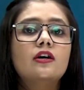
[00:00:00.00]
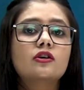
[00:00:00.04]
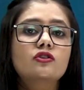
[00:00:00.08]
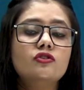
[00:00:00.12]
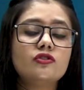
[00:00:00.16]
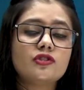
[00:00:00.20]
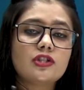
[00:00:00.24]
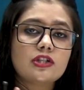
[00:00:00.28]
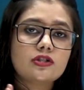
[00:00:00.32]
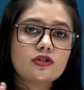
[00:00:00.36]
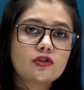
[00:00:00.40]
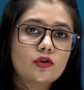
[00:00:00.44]

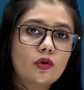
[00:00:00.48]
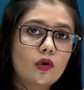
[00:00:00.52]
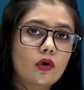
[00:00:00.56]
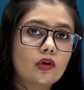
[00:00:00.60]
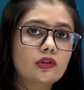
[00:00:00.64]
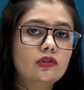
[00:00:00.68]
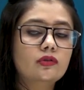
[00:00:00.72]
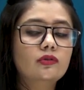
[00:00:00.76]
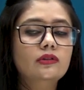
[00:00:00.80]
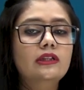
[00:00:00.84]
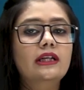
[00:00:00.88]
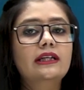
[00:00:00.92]
So just
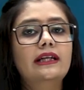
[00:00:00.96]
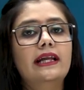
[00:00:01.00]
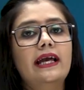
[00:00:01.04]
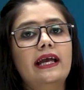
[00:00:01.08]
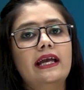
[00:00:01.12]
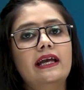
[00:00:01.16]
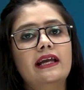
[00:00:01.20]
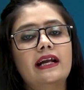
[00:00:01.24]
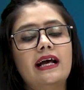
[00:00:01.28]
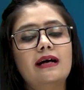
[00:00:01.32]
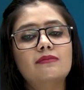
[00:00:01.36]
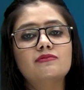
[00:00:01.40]
go through the
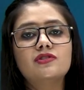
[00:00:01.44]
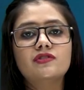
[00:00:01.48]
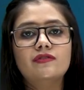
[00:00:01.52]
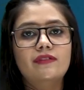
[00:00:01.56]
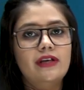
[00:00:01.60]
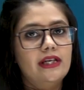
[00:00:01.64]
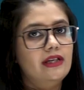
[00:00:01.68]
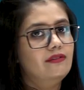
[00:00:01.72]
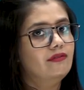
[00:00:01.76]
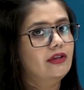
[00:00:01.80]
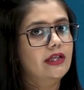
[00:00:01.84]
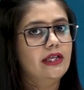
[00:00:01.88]
diagrams
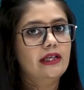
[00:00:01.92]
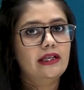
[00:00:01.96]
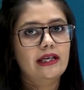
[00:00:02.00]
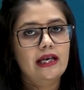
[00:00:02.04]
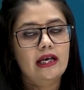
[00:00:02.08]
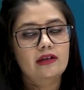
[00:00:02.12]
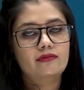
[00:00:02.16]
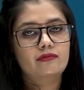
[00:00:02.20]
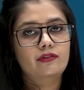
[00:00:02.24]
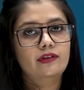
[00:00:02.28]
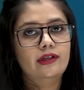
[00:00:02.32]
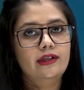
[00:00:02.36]
very very
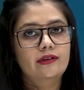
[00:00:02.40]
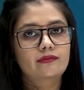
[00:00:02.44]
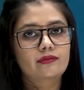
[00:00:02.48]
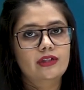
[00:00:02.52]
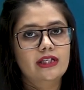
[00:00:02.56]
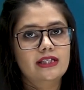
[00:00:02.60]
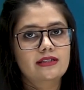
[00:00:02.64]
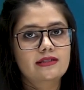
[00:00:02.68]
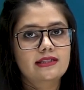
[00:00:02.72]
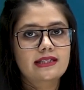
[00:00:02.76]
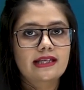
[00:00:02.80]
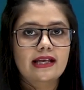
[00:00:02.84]
carefully of
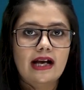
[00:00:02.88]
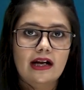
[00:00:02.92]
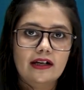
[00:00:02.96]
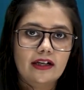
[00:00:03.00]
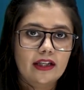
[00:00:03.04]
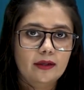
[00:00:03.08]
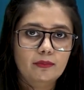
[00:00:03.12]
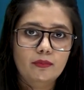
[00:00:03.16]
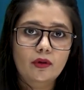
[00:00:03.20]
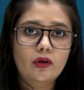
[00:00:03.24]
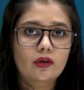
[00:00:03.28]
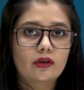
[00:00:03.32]
the N C E R
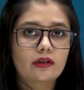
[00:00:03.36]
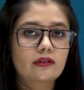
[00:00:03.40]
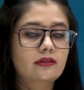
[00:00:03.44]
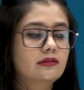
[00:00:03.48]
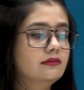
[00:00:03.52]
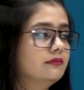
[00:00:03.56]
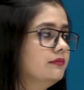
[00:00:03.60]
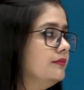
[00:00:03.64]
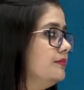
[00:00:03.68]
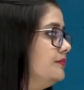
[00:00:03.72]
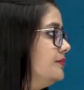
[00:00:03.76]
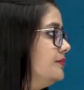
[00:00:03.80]
T book.